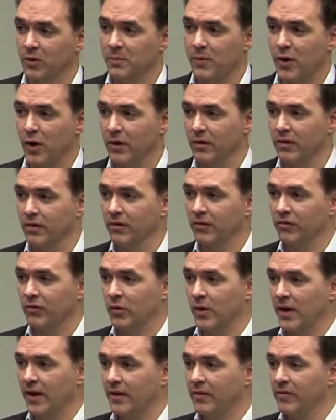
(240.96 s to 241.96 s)
partners who
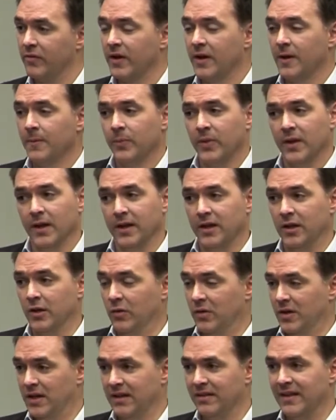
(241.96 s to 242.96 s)
have
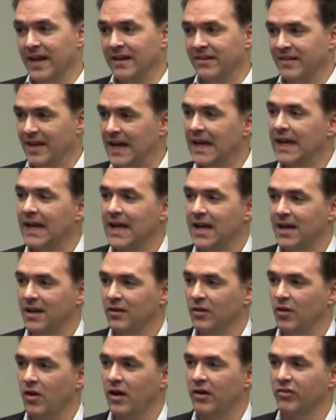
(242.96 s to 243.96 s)
need that dedicated
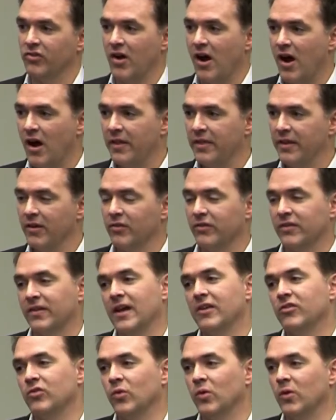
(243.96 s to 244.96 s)
launch on their
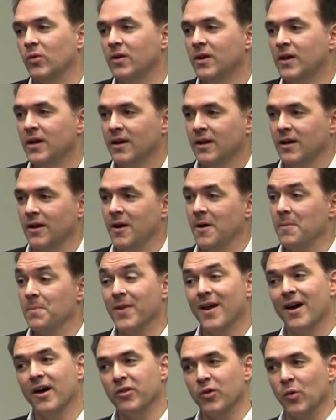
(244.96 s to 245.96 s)
schedule.
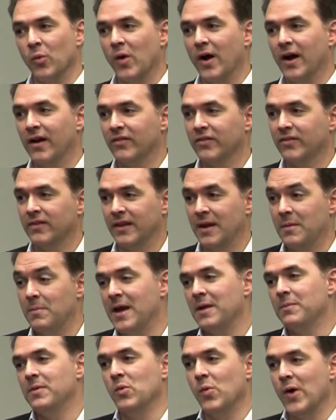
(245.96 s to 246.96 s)
Otherwise, they may
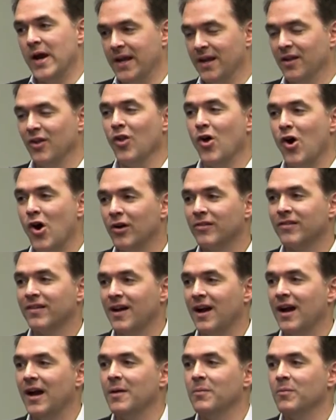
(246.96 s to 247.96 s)
be waiting a long
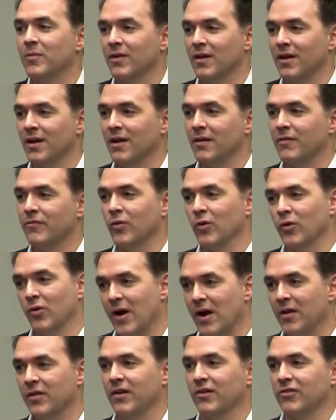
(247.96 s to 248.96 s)
time for a
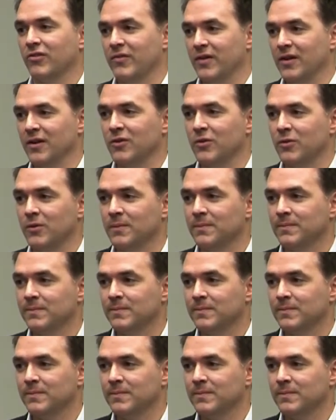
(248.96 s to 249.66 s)
ground launch vehicle.